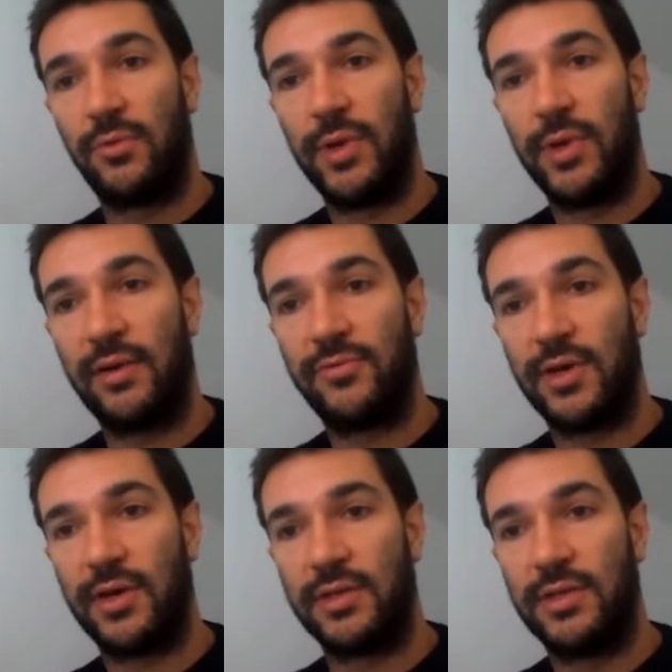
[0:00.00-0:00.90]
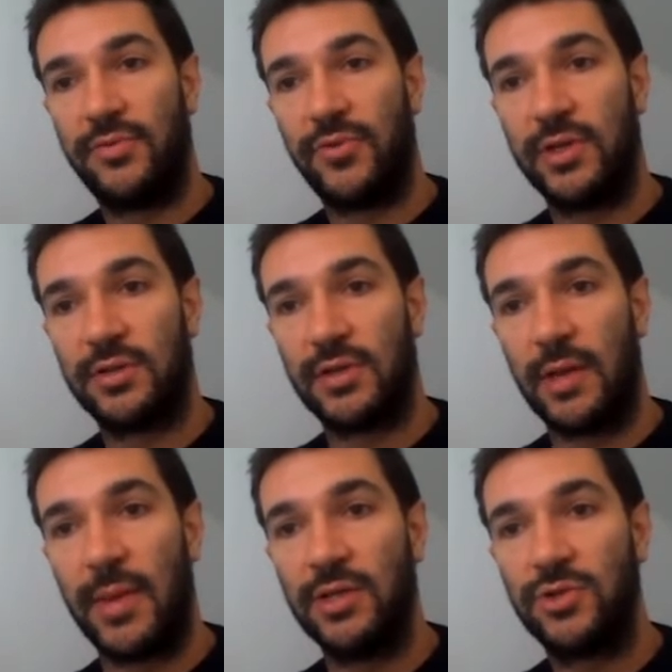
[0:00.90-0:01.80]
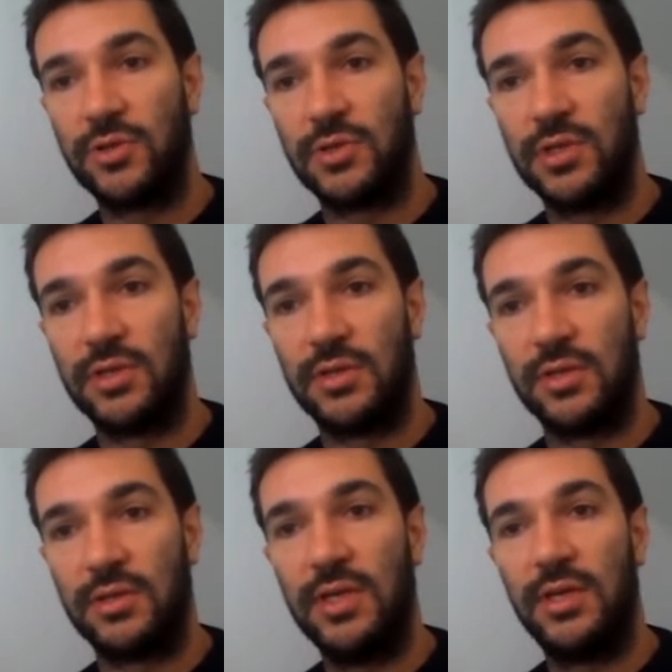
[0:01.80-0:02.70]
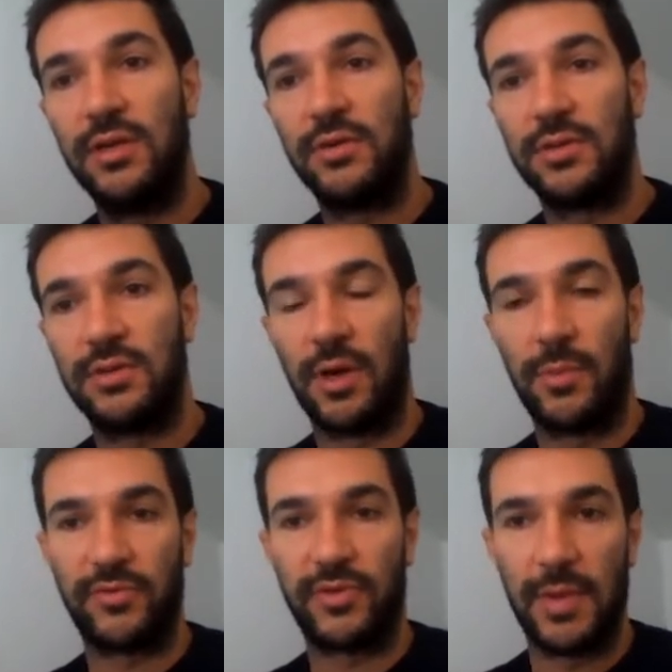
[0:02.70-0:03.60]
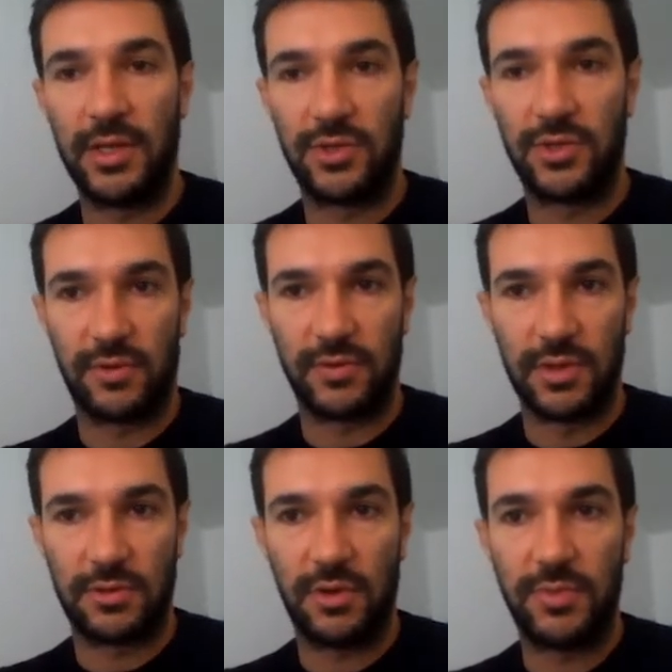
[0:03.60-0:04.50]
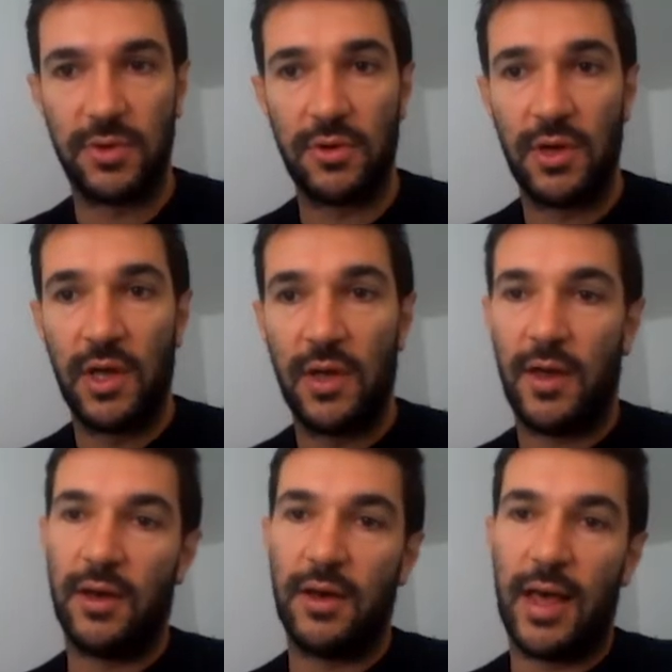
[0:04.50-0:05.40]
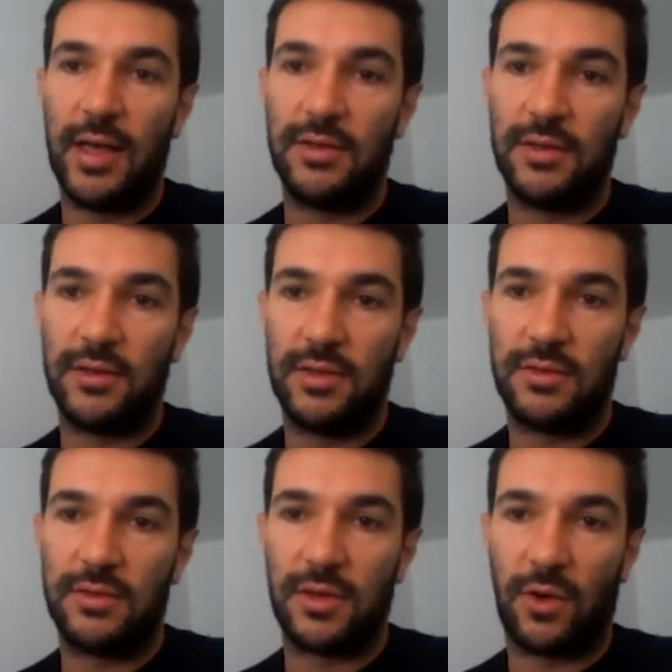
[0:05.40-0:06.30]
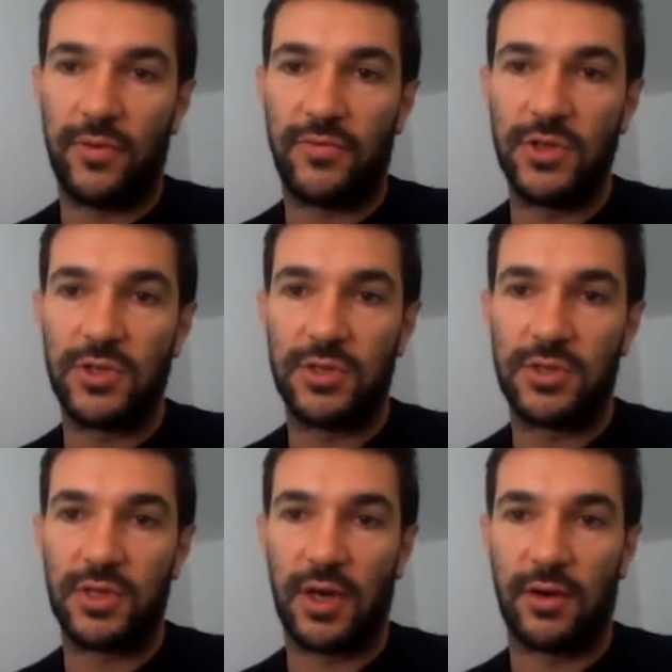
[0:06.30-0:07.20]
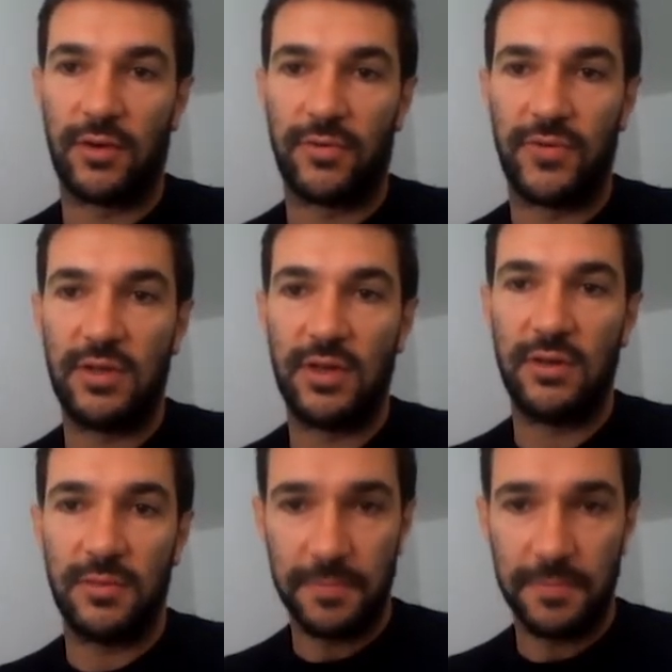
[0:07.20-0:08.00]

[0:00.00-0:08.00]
we have different dimensions. This D here is the number of dimensions of the descriptor, and these coefficients are fitted.